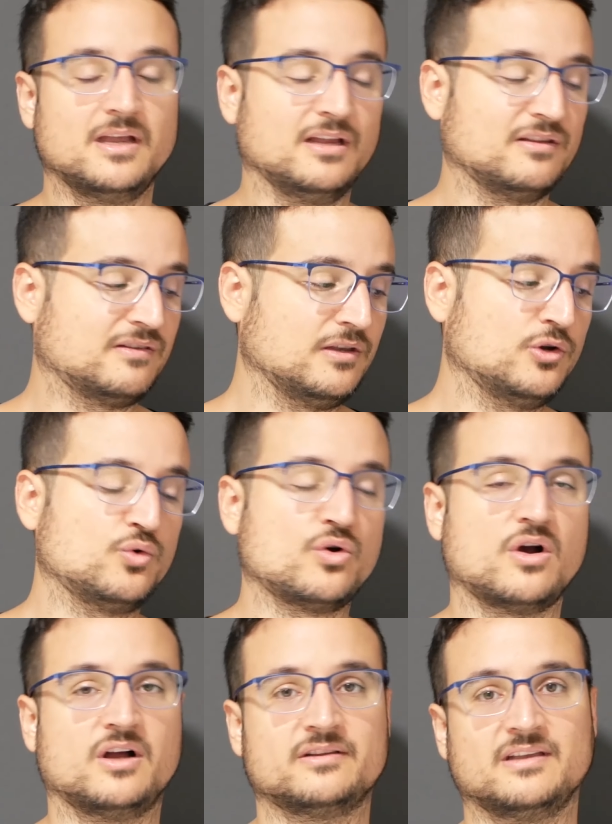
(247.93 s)
and see who
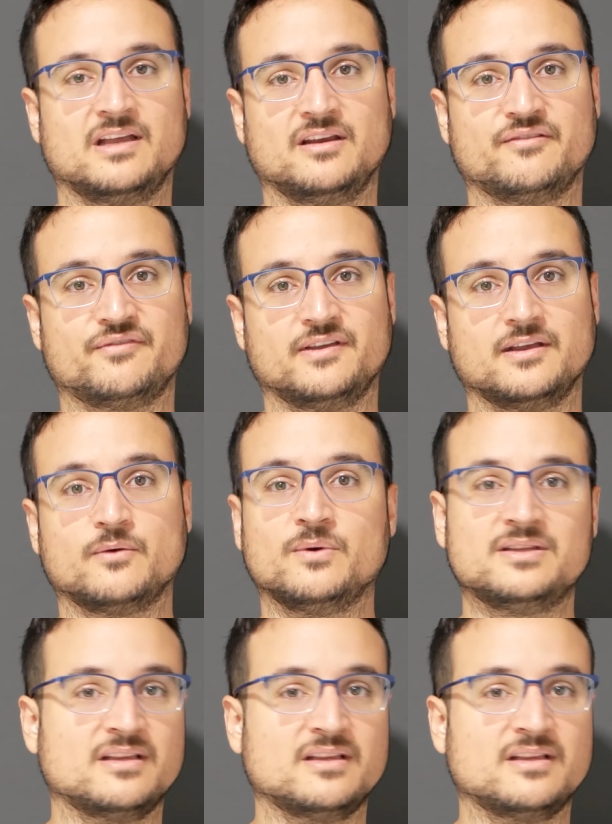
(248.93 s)
caught anything with